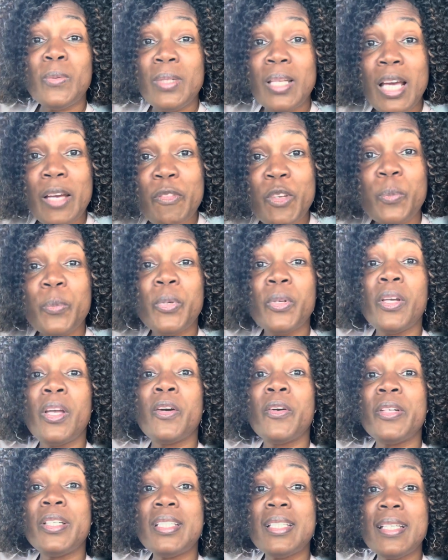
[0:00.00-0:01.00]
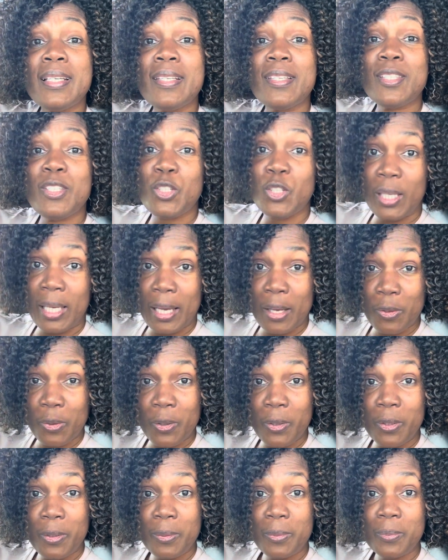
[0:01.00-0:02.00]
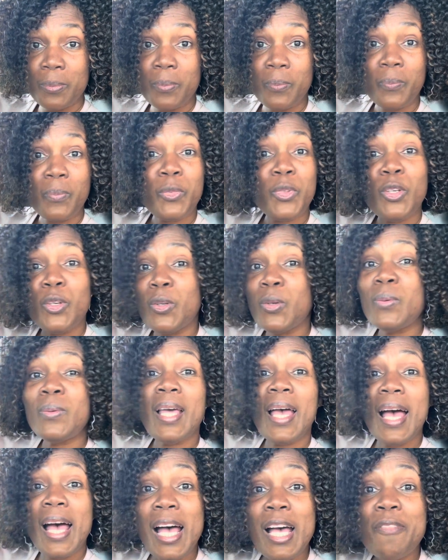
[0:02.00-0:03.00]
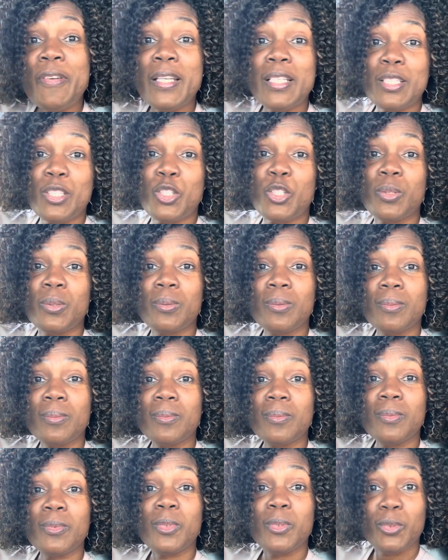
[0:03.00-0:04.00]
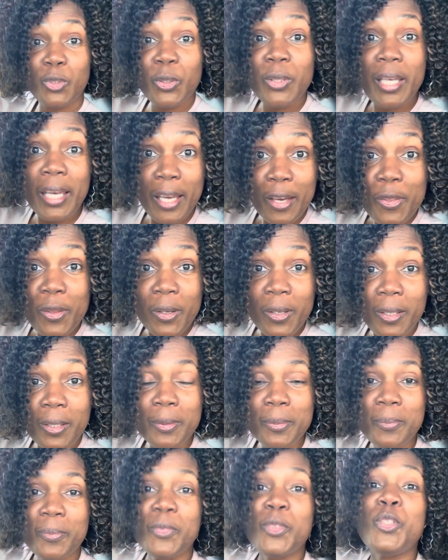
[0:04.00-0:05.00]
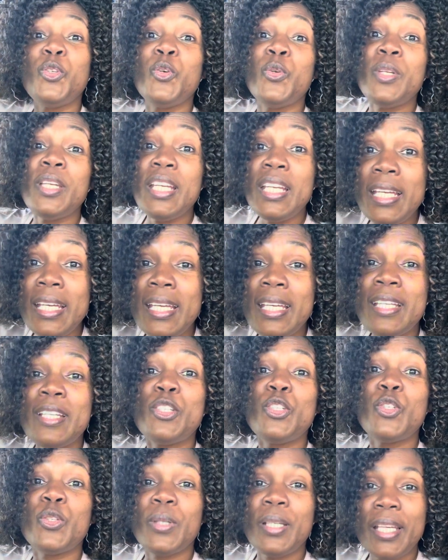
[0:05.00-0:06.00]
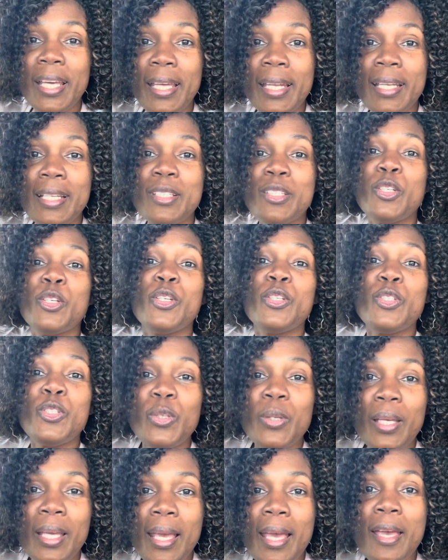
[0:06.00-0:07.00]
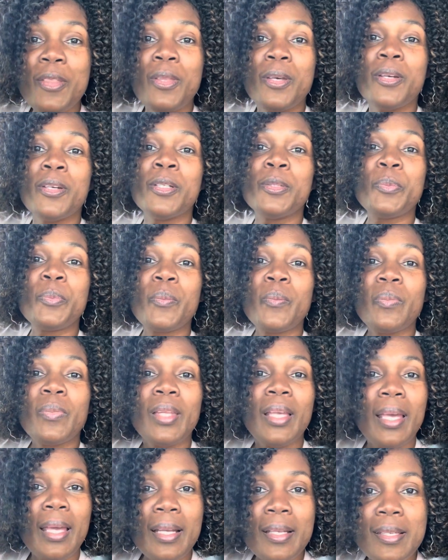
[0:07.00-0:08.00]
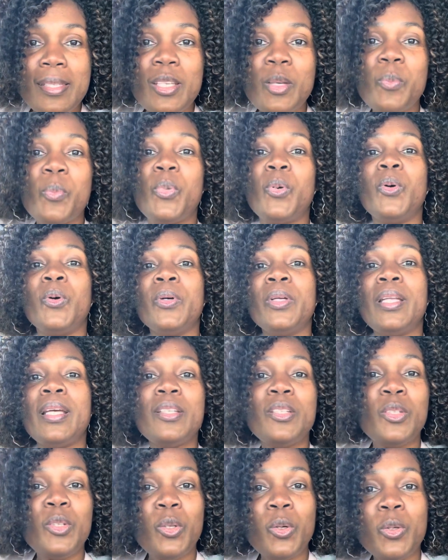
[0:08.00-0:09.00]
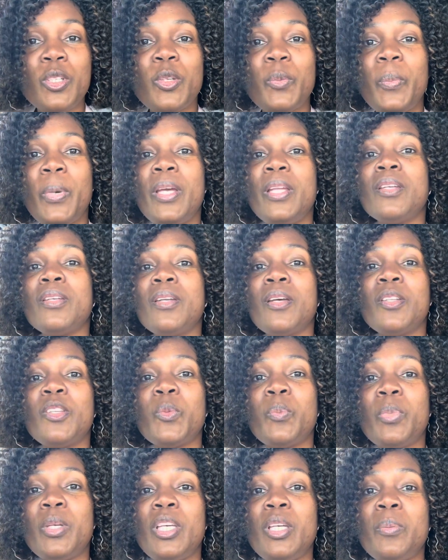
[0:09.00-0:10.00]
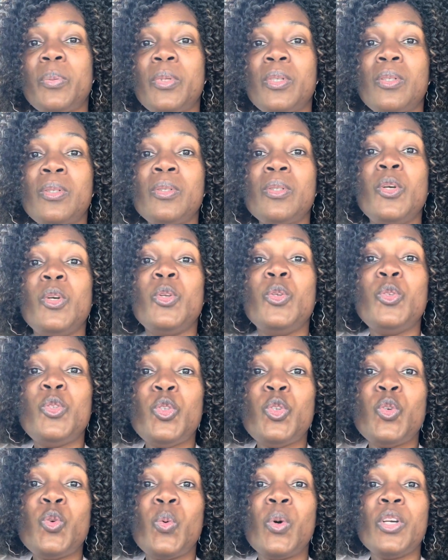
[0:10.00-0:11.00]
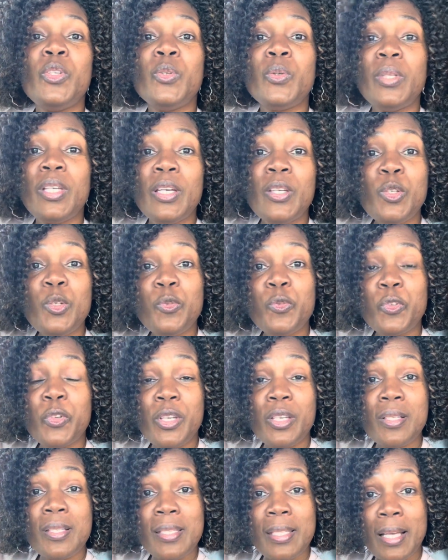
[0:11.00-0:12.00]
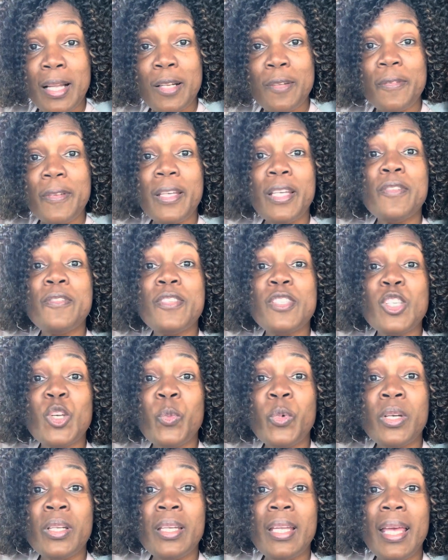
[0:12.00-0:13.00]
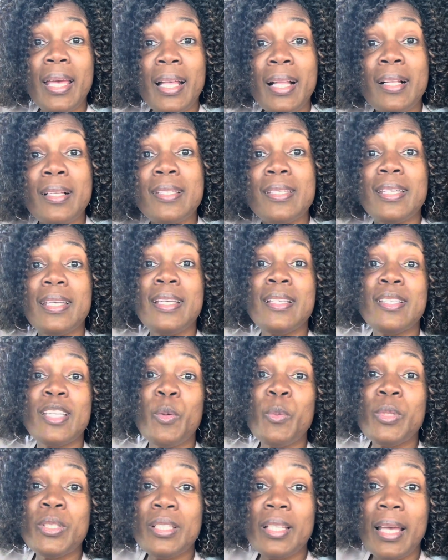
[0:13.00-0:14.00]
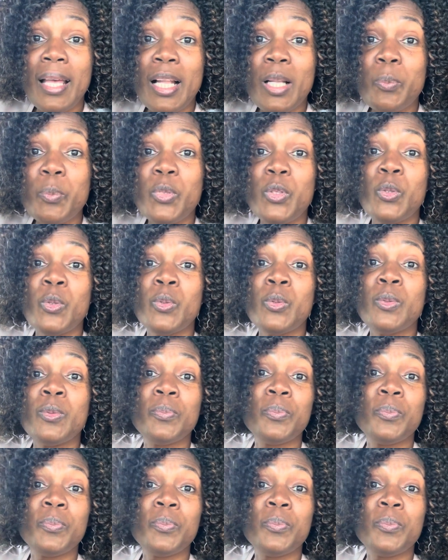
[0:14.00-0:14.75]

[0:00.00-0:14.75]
have your priorities together, you don't have it together, you need to get it together. It's important. Don't depend on other people. Do what you can do for yourself. And if someone else is able to help you,